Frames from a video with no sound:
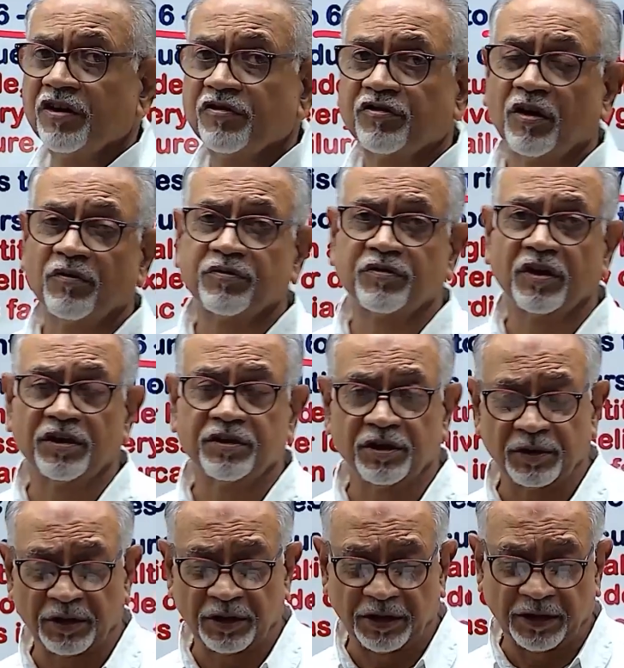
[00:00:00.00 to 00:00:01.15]
of
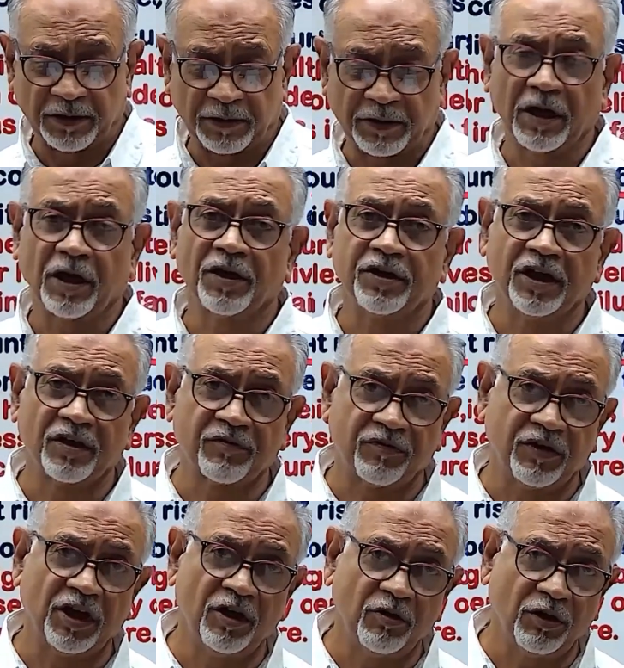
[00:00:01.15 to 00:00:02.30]
certain cardiac
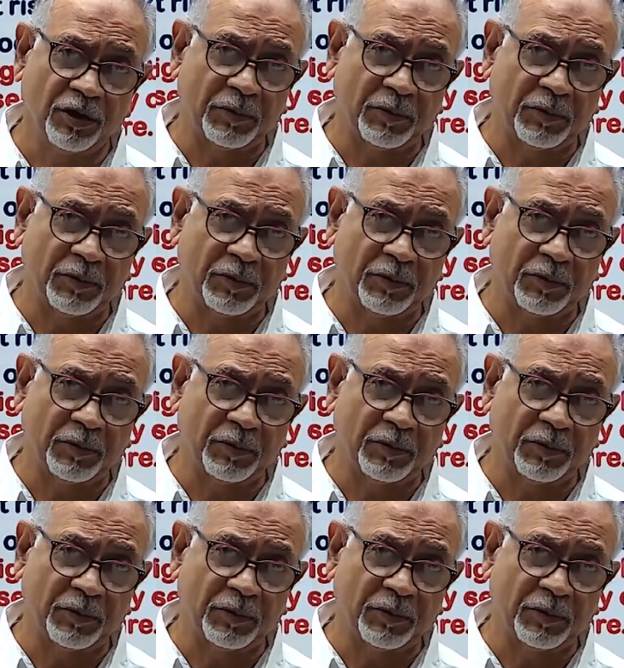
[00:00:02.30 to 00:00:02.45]
failure.